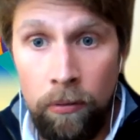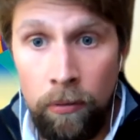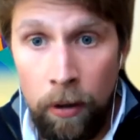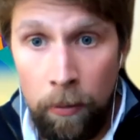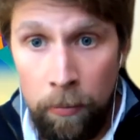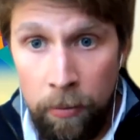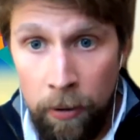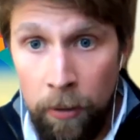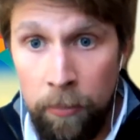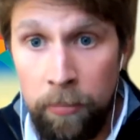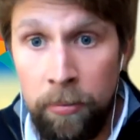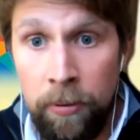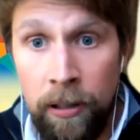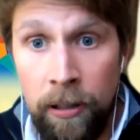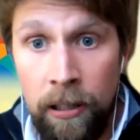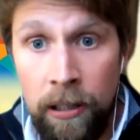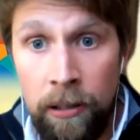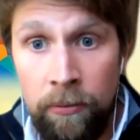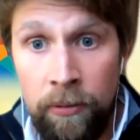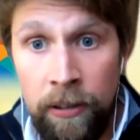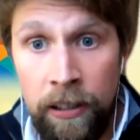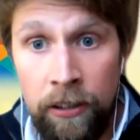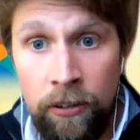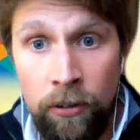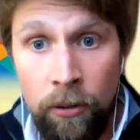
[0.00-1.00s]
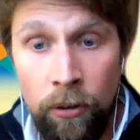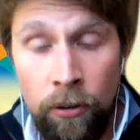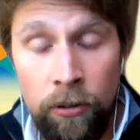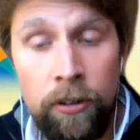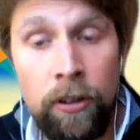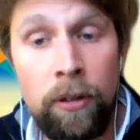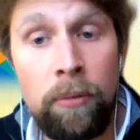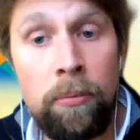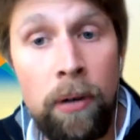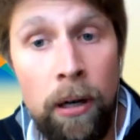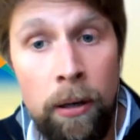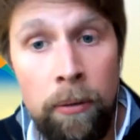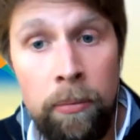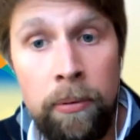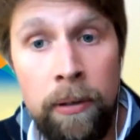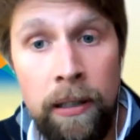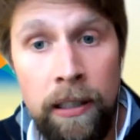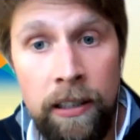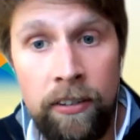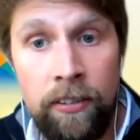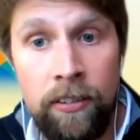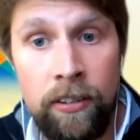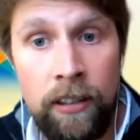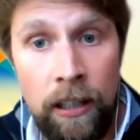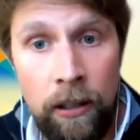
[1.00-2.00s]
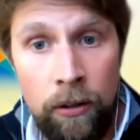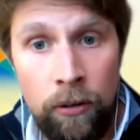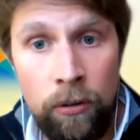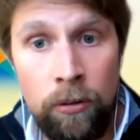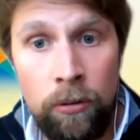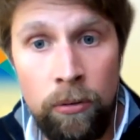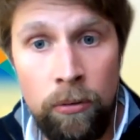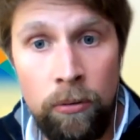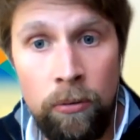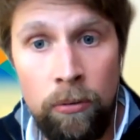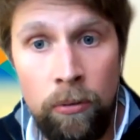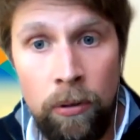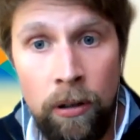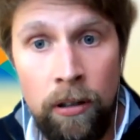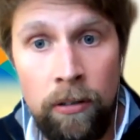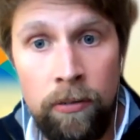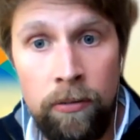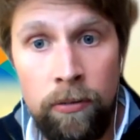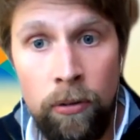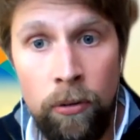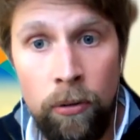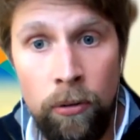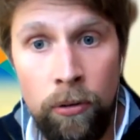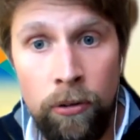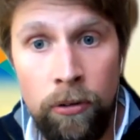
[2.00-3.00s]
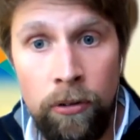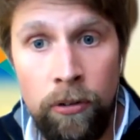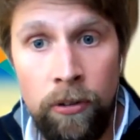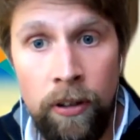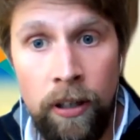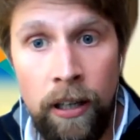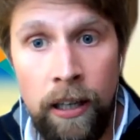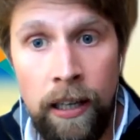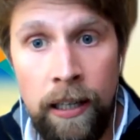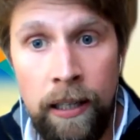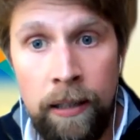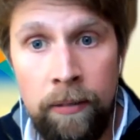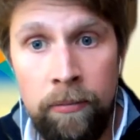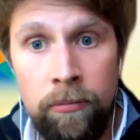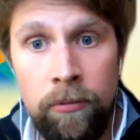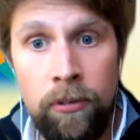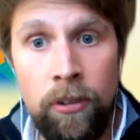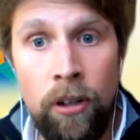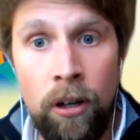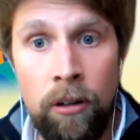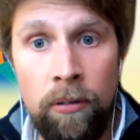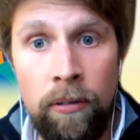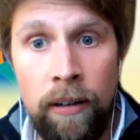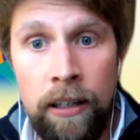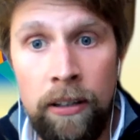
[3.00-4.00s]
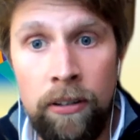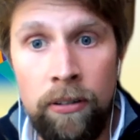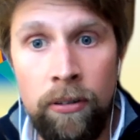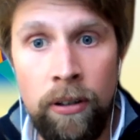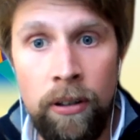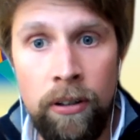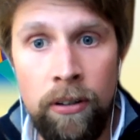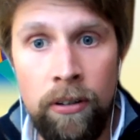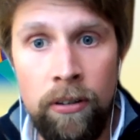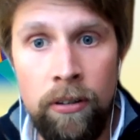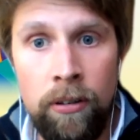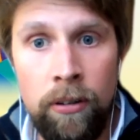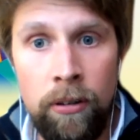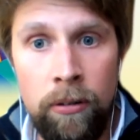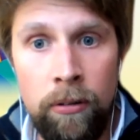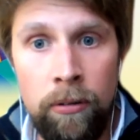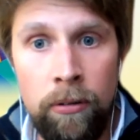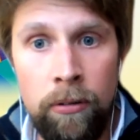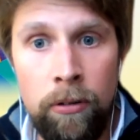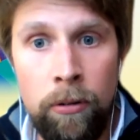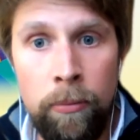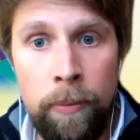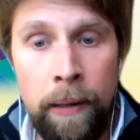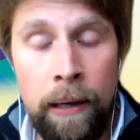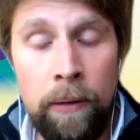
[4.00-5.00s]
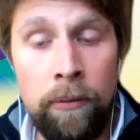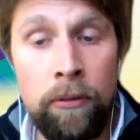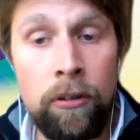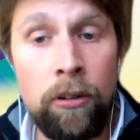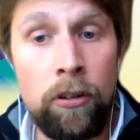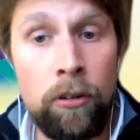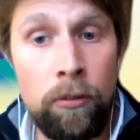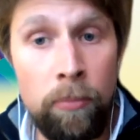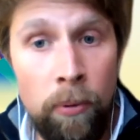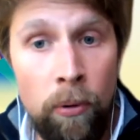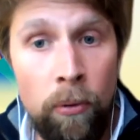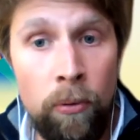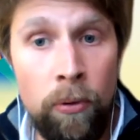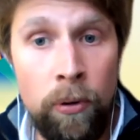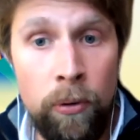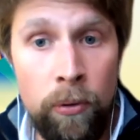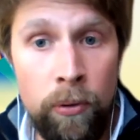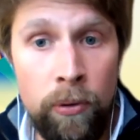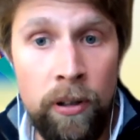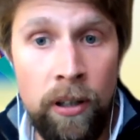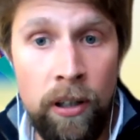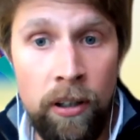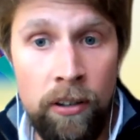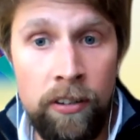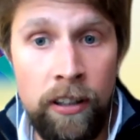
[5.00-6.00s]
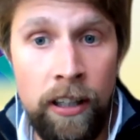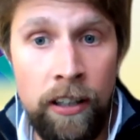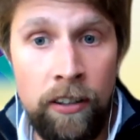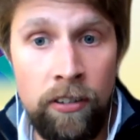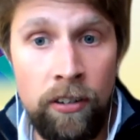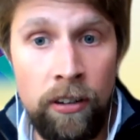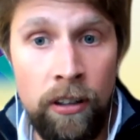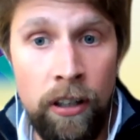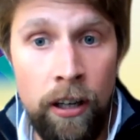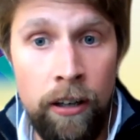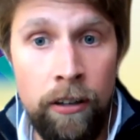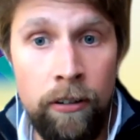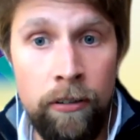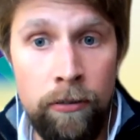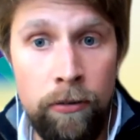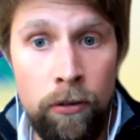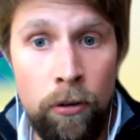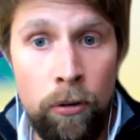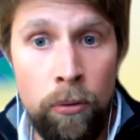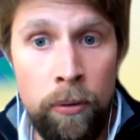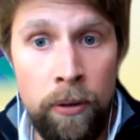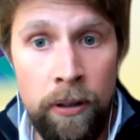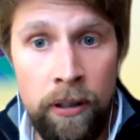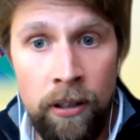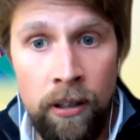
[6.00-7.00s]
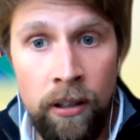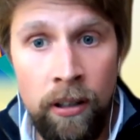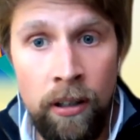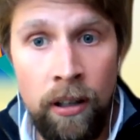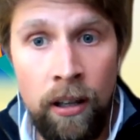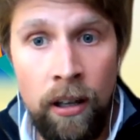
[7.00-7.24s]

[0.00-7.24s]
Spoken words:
appropriately resourced and appropriately skilled workforce directorate to be able to support the organisation going forward.